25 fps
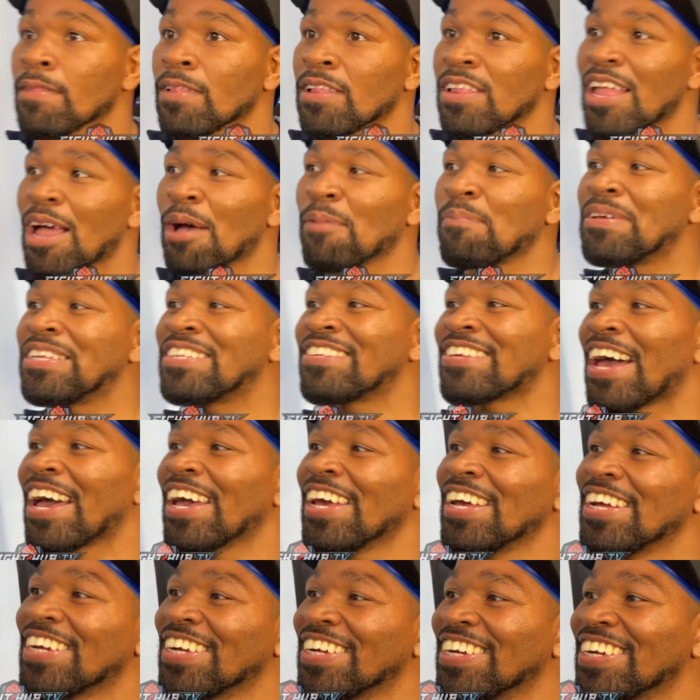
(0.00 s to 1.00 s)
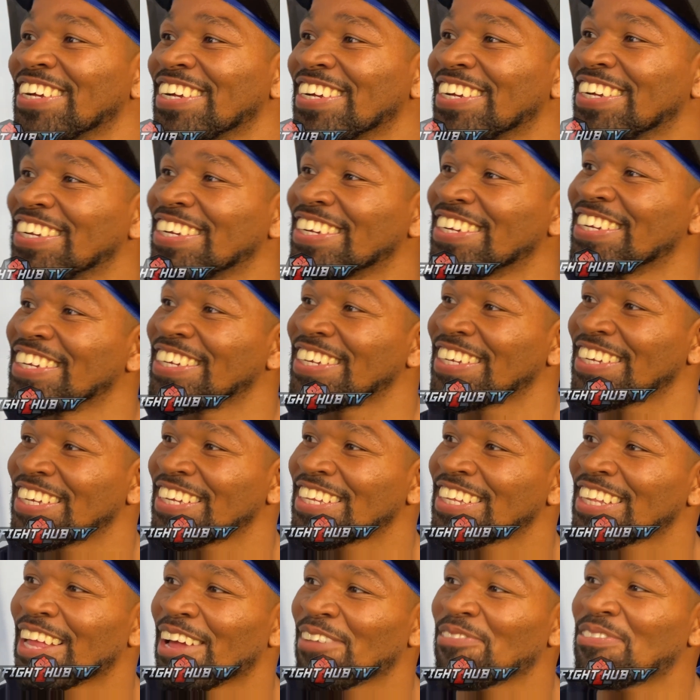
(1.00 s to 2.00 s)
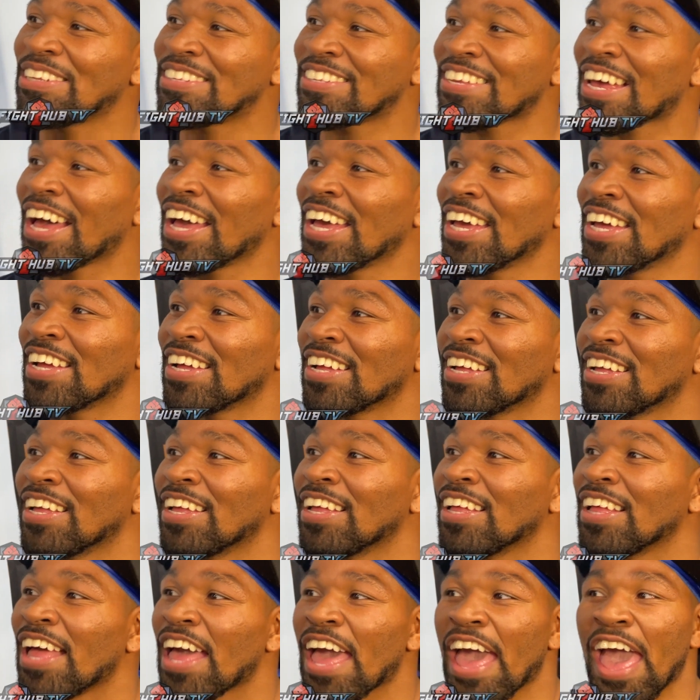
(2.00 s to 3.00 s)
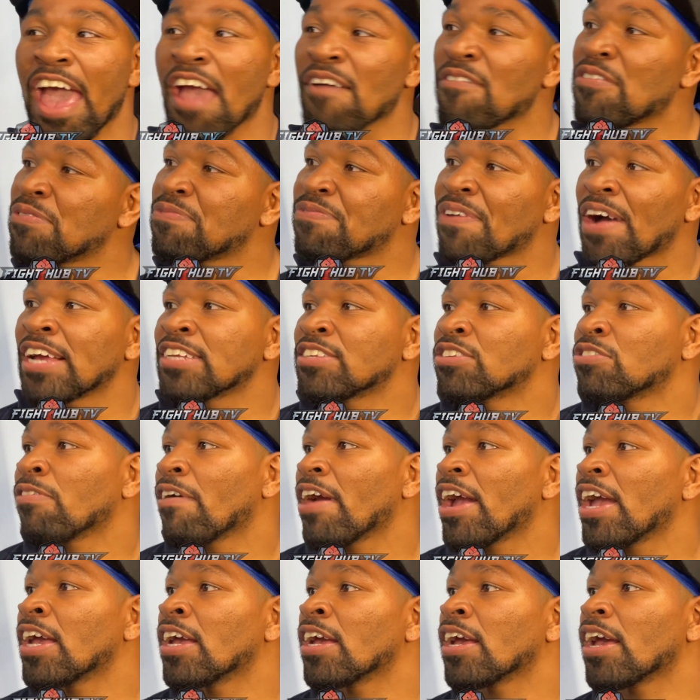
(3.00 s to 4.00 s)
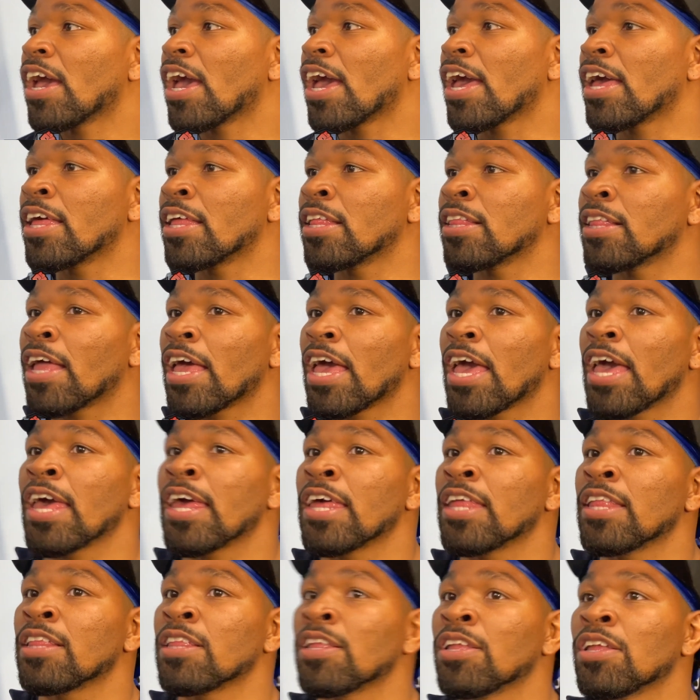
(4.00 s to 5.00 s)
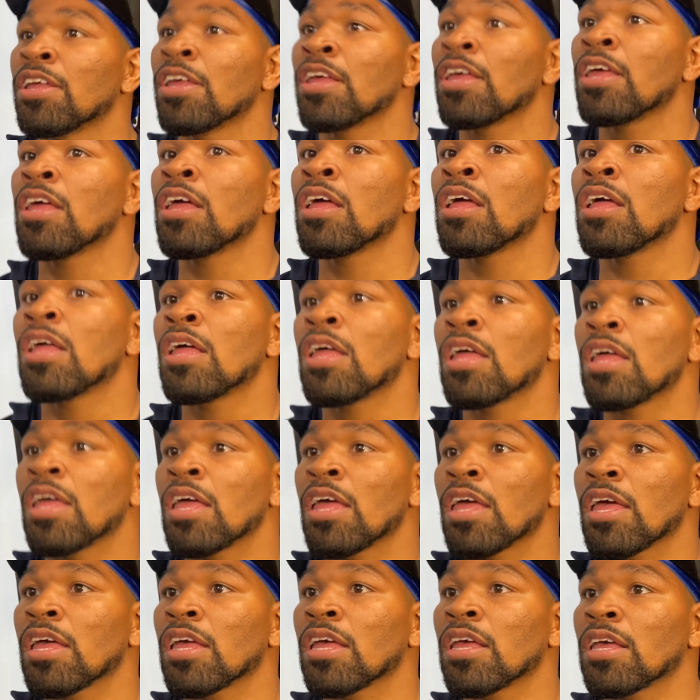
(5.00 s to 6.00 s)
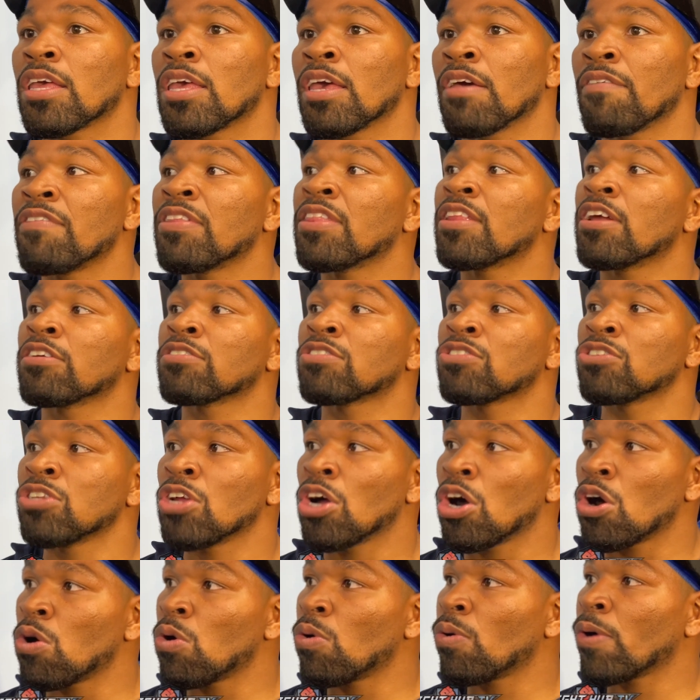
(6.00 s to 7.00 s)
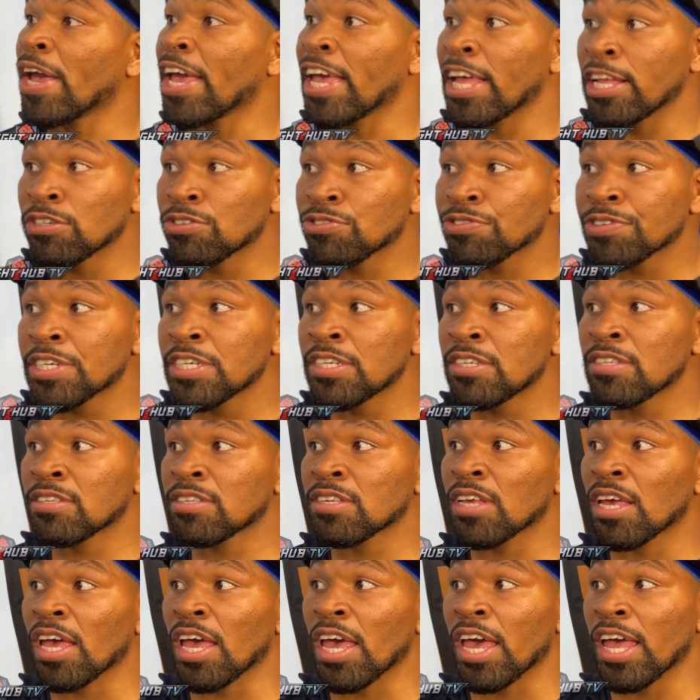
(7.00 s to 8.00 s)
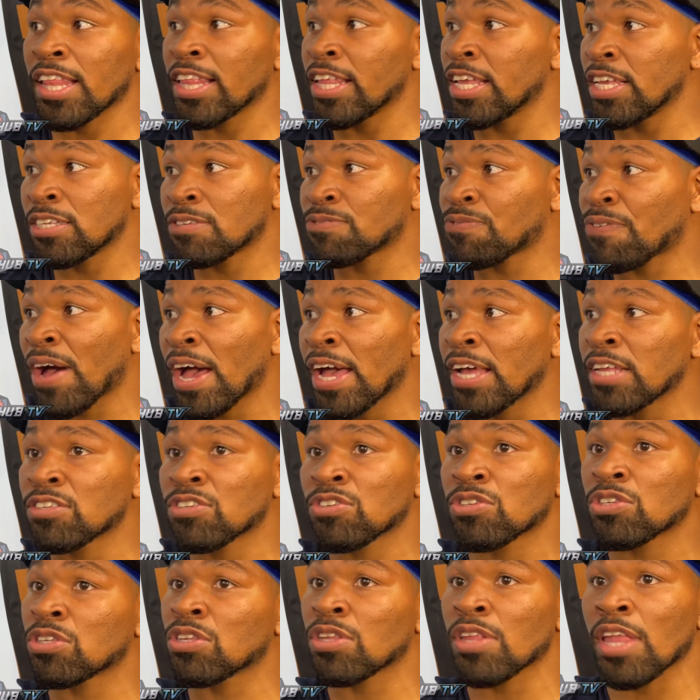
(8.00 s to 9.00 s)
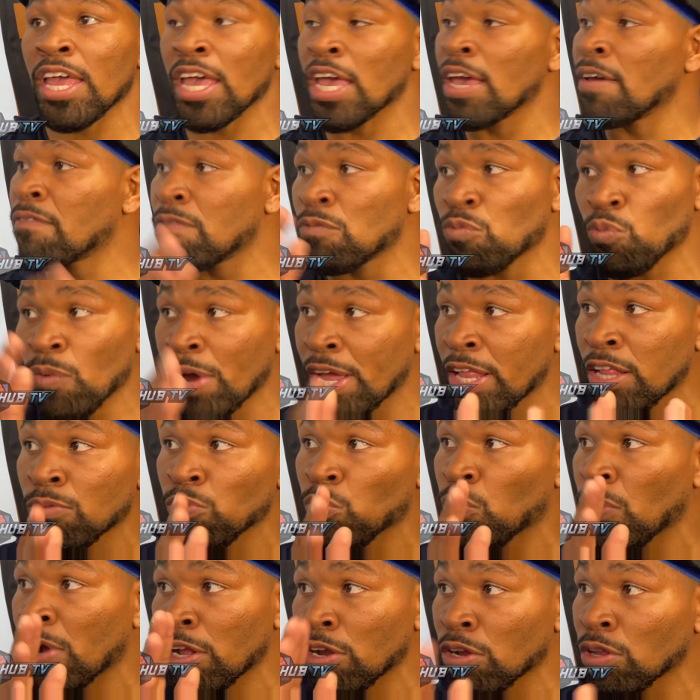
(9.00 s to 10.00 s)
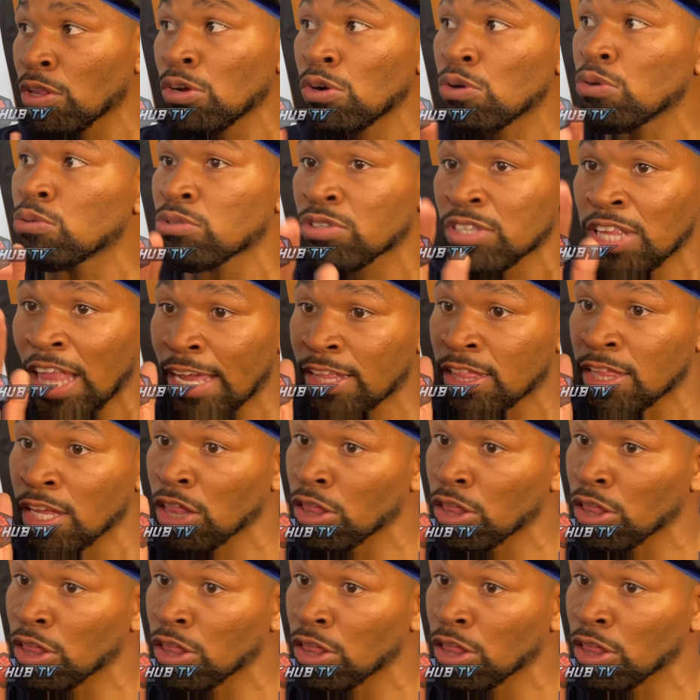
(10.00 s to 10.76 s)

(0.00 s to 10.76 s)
That'd be tight. That'd be tight. Every fight's great. And given there's no injuries in these fights, even when win or lose, like the